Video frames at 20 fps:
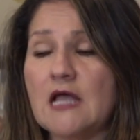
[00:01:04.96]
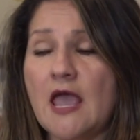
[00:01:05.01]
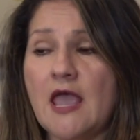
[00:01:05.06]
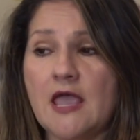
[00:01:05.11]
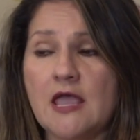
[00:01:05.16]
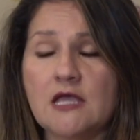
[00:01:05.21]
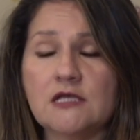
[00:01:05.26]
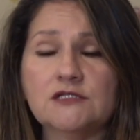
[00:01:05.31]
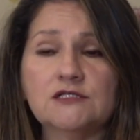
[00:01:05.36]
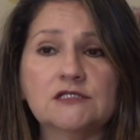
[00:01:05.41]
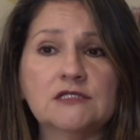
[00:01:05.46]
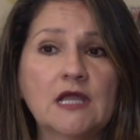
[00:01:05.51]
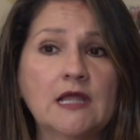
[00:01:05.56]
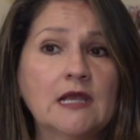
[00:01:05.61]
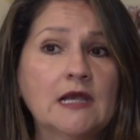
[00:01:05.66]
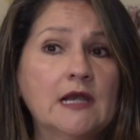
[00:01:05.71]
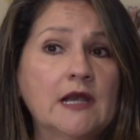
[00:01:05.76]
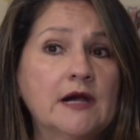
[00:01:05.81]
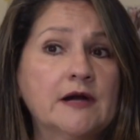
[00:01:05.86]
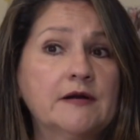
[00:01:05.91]
age, they
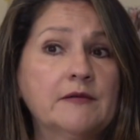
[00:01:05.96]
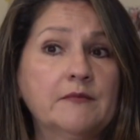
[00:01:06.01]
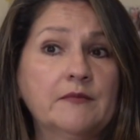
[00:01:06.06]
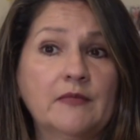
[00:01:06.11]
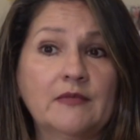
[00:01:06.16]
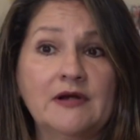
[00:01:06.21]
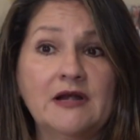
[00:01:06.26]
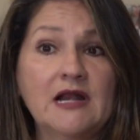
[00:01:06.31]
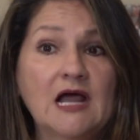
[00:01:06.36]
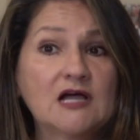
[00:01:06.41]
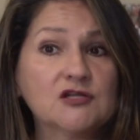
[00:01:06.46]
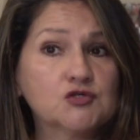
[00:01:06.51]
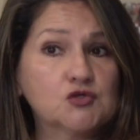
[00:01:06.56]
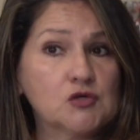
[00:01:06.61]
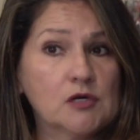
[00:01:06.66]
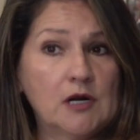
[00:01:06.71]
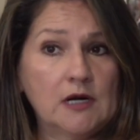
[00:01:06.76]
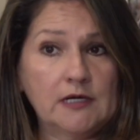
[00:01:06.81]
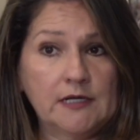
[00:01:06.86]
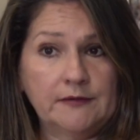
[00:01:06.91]
learn
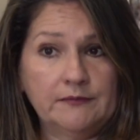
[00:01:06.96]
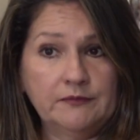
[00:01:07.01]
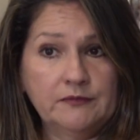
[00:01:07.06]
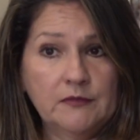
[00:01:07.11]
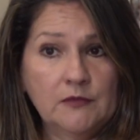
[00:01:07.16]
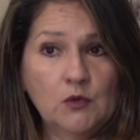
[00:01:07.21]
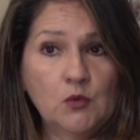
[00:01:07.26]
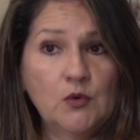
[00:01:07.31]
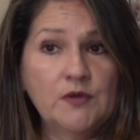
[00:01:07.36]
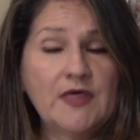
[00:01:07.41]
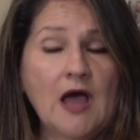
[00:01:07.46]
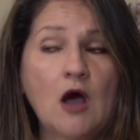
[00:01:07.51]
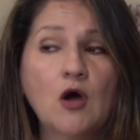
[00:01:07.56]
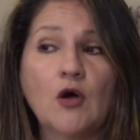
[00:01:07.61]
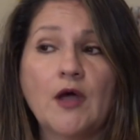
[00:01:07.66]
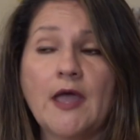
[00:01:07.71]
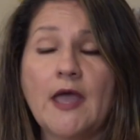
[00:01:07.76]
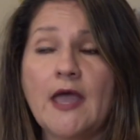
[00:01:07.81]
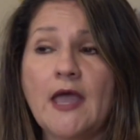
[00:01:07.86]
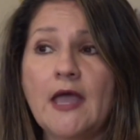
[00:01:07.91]
naturally,
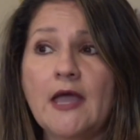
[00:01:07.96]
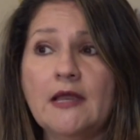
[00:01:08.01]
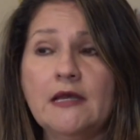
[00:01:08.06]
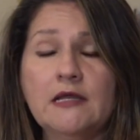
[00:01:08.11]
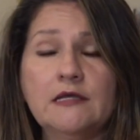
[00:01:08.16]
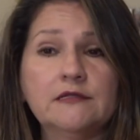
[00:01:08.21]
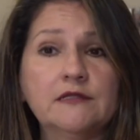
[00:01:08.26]
without any